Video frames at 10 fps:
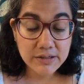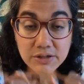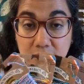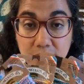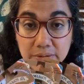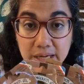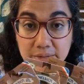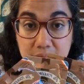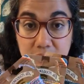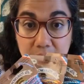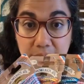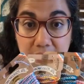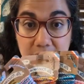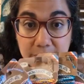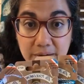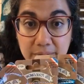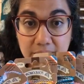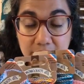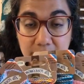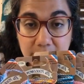So yeah, so I'm going to
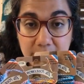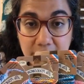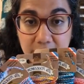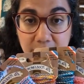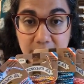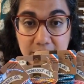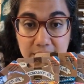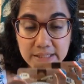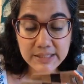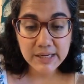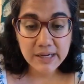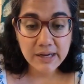experiment, play around with this.